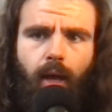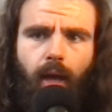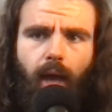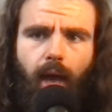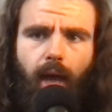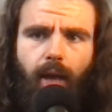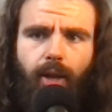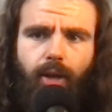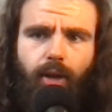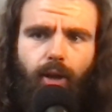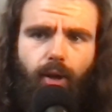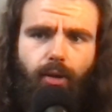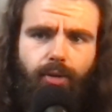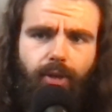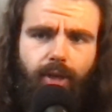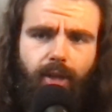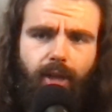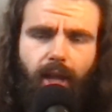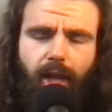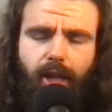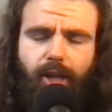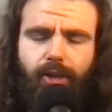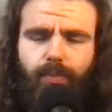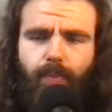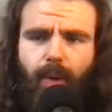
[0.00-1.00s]
And you know,
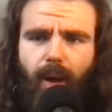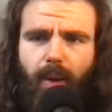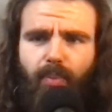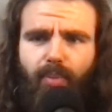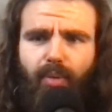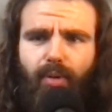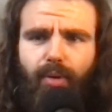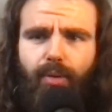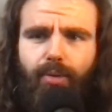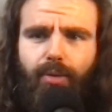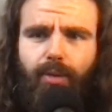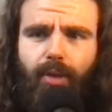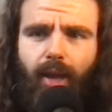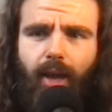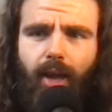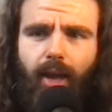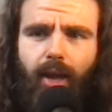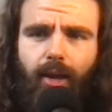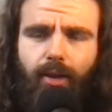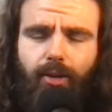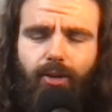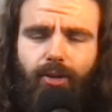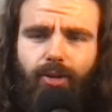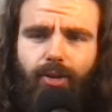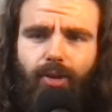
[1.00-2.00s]
today's my birthday,
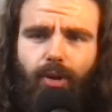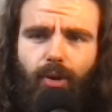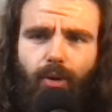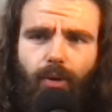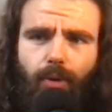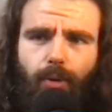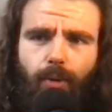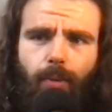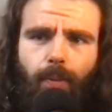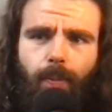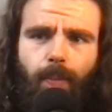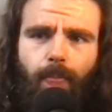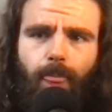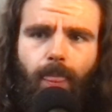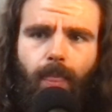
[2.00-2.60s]
and so